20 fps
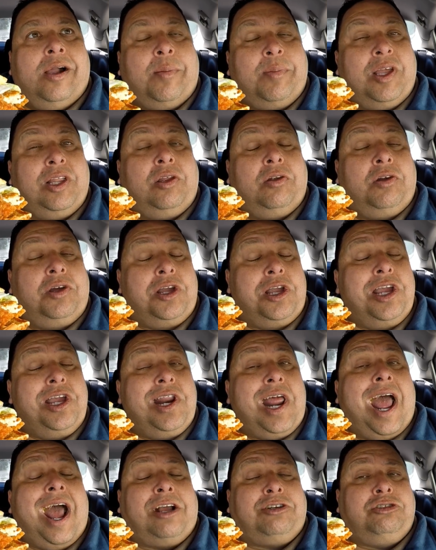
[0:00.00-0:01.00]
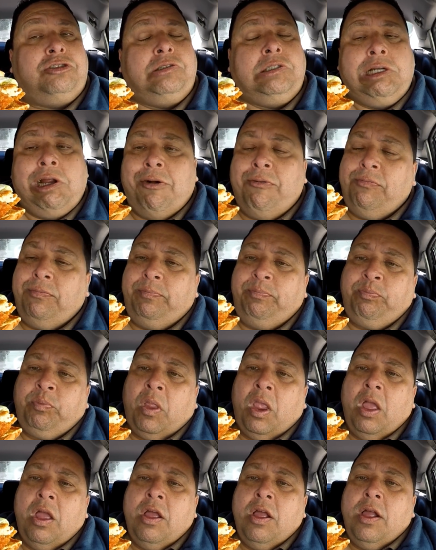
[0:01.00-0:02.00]
I'm getting a little heat action
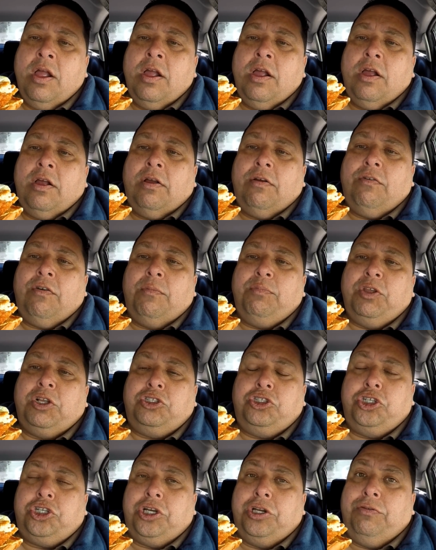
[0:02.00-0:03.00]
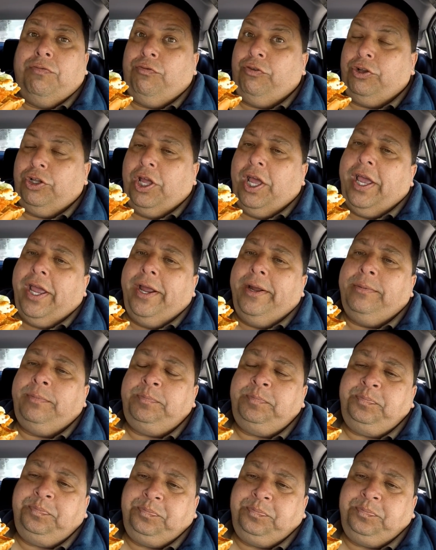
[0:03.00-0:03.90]
from the chicken filet,